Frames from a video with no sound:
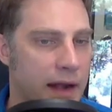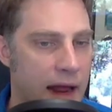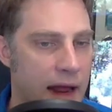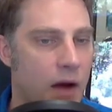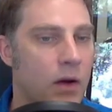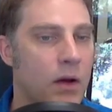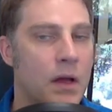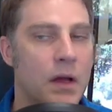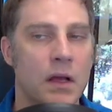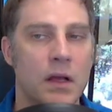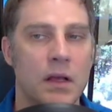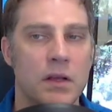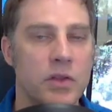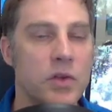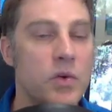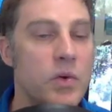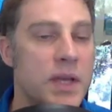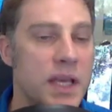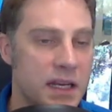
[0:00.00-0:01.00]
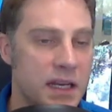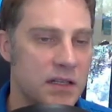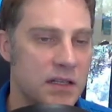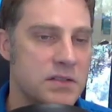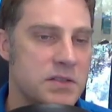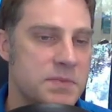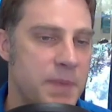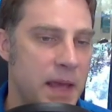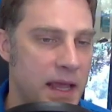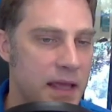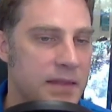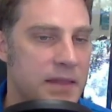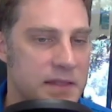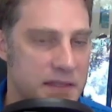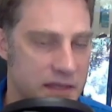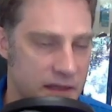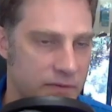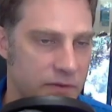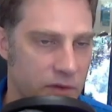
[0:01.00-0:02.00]
Now, you can expand
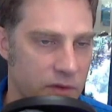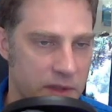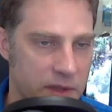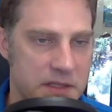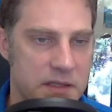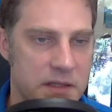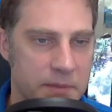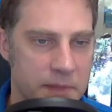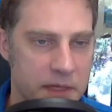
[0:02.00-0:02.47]
this influence.